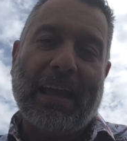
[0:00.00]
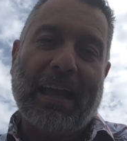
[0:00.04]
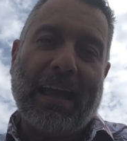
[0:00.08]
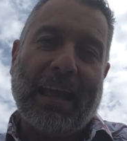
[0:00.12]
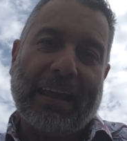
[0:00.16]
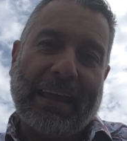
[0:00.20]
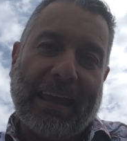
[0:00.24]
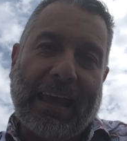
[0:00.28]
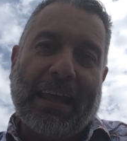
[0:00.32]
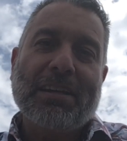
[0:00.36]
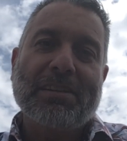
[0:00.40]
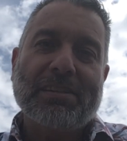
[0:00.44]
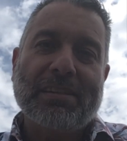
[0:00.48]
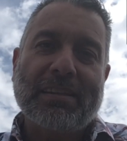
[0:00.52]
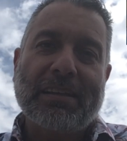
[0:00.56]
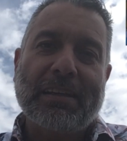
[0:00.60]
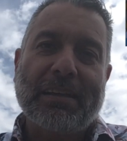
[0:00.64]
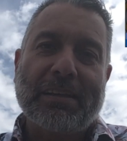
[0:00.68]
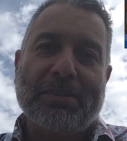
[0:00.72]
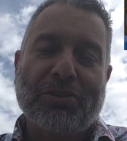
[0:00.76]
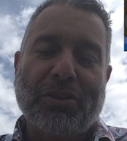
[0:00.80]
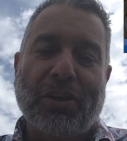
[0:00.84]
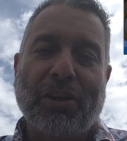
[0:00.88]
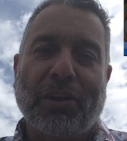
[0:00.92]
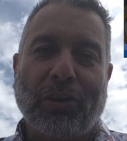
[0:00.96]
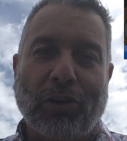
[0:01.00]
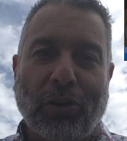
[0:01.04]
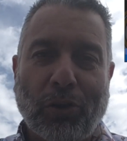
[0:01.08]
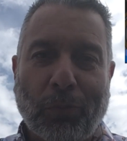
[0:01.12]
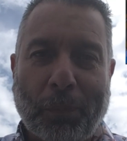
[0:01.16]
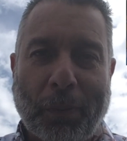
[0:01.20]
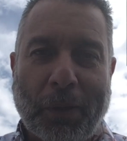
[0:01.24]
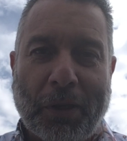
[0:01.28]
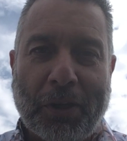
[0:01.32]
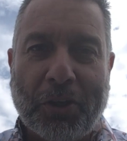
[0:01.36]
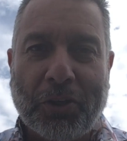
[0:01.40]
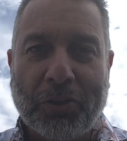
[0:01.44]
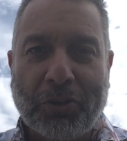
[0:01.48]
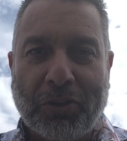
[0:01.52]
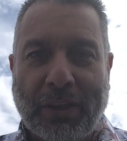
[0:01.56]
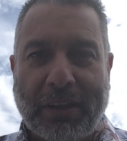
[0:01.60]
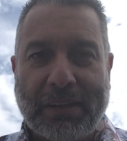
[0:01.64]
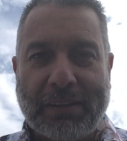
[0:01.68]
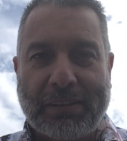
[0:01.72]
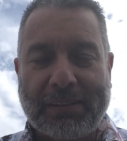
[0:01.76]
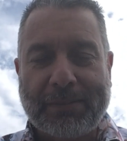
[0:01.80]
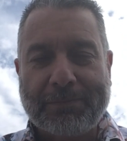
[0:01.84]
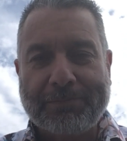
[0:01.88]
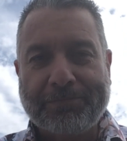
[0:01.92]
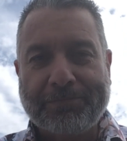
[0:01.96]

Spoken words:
Against the general opinion that,